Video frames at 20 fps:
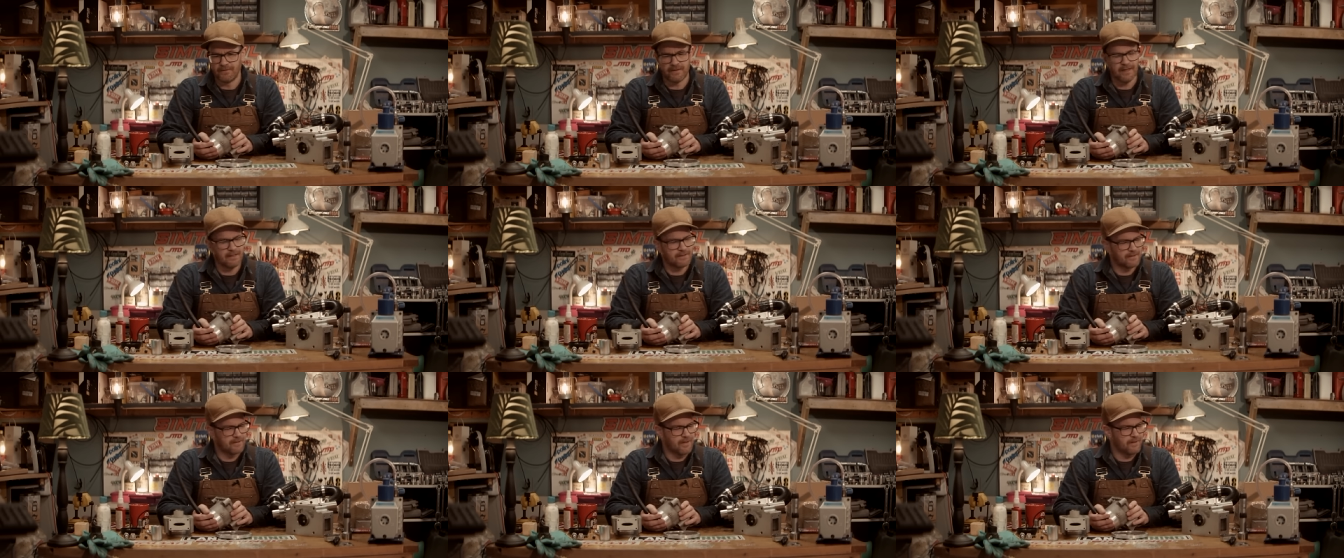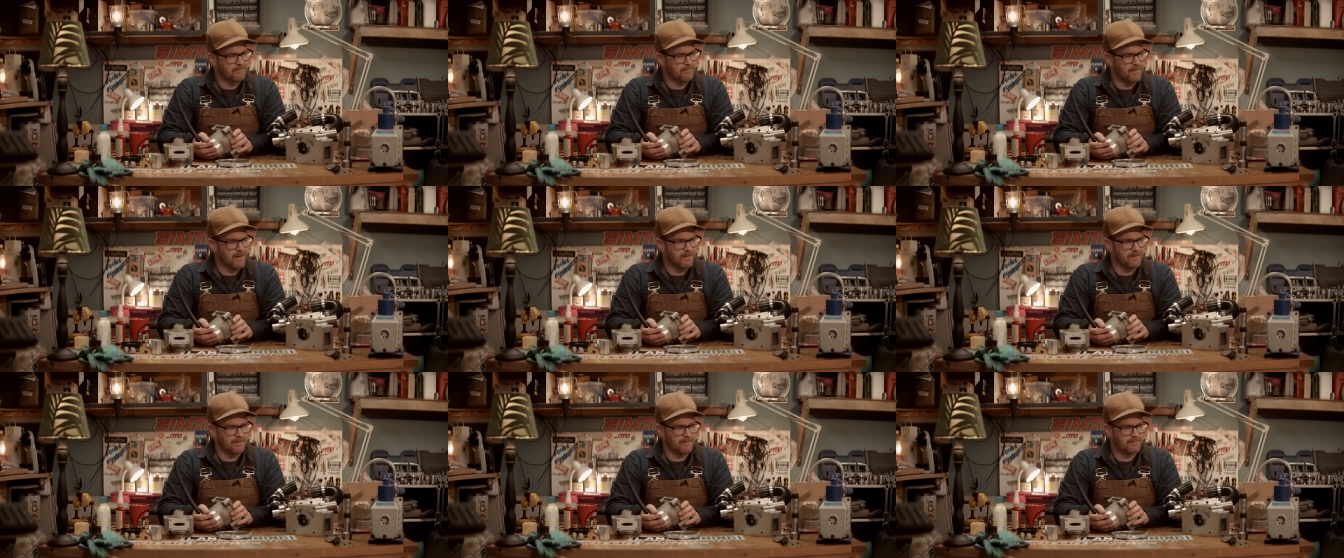That's not
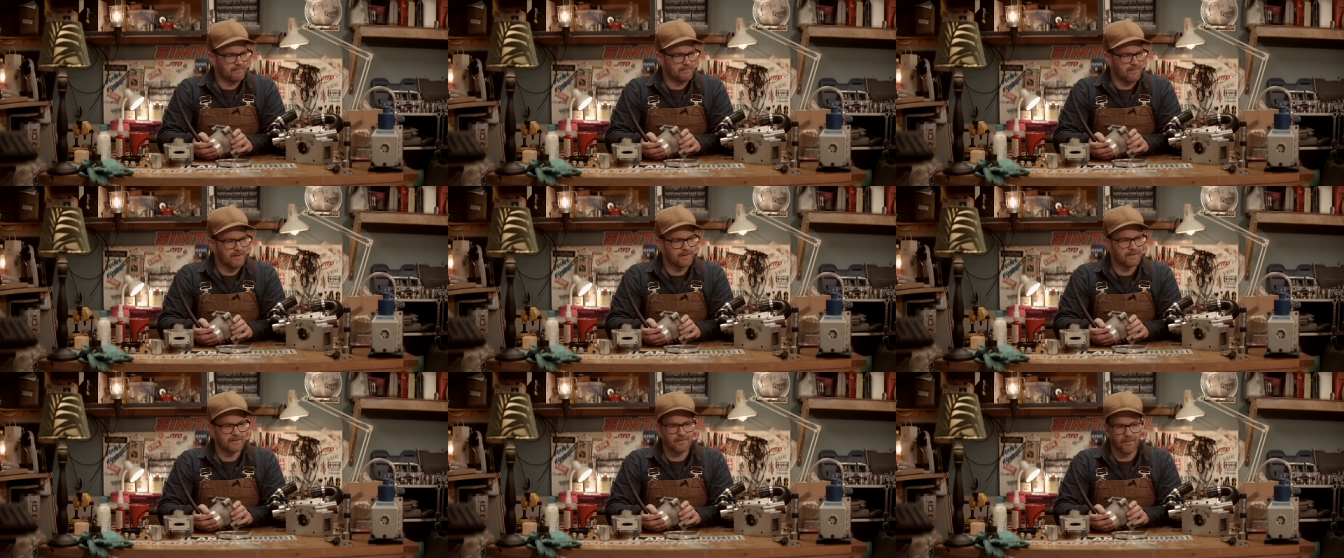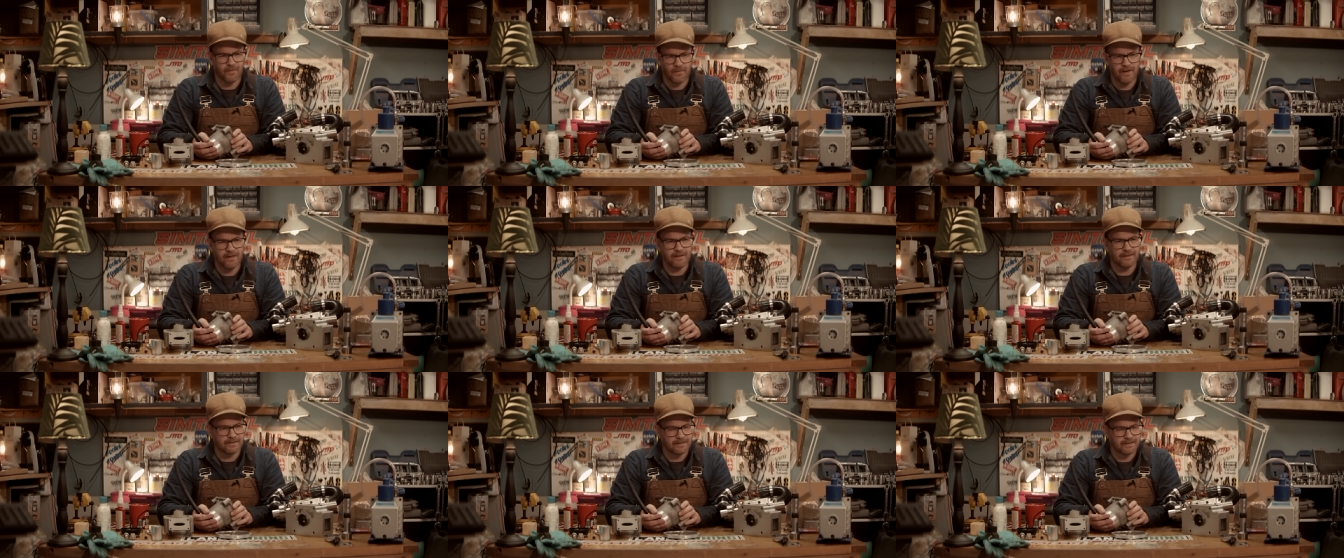my my
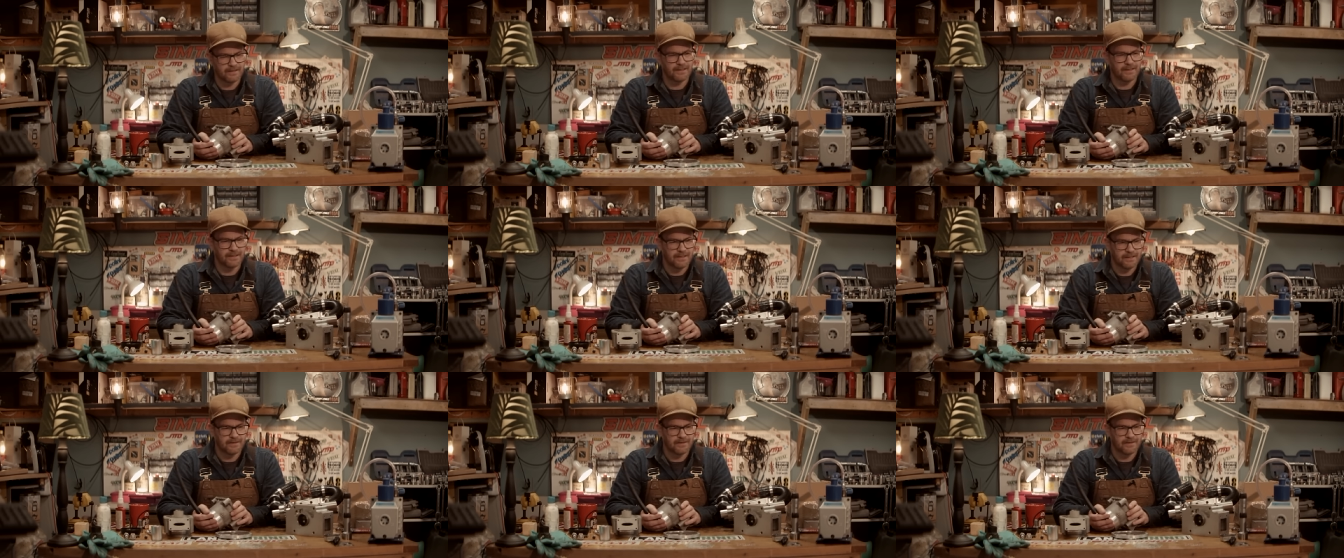strength.